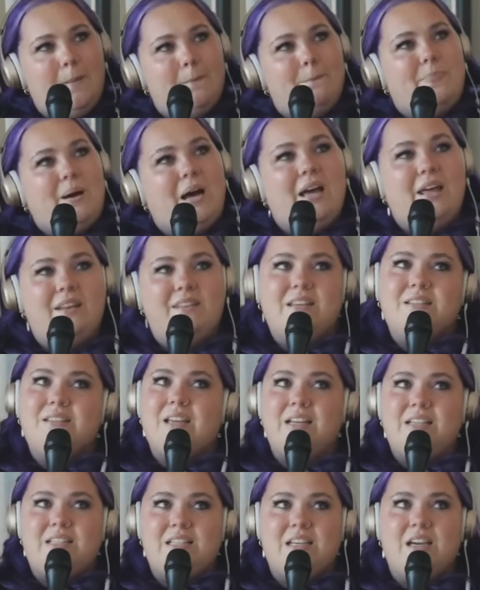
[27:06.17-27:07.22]
But this
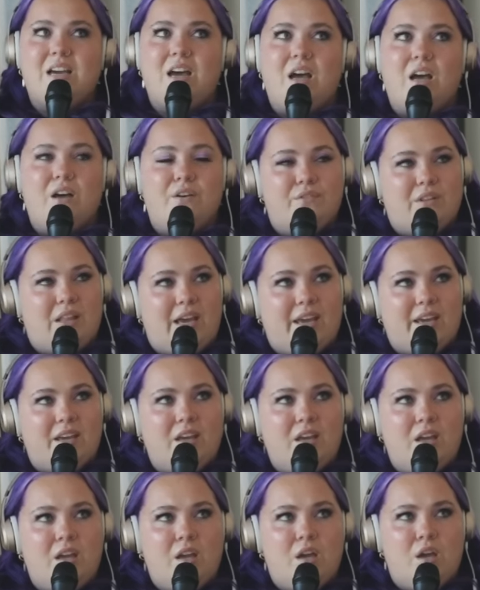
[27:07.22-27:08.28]
idea of like,
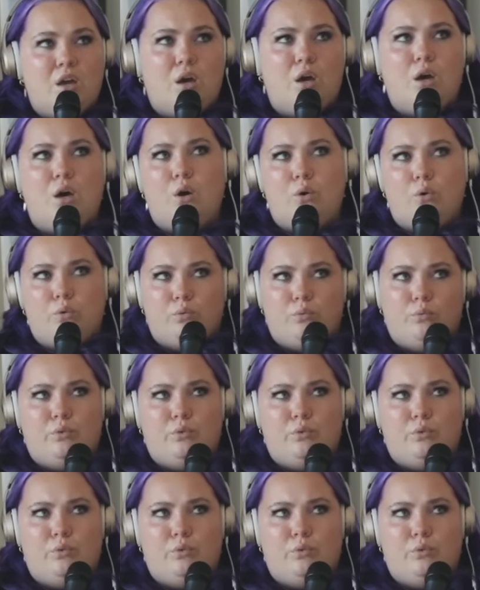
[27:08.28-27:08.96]
oh,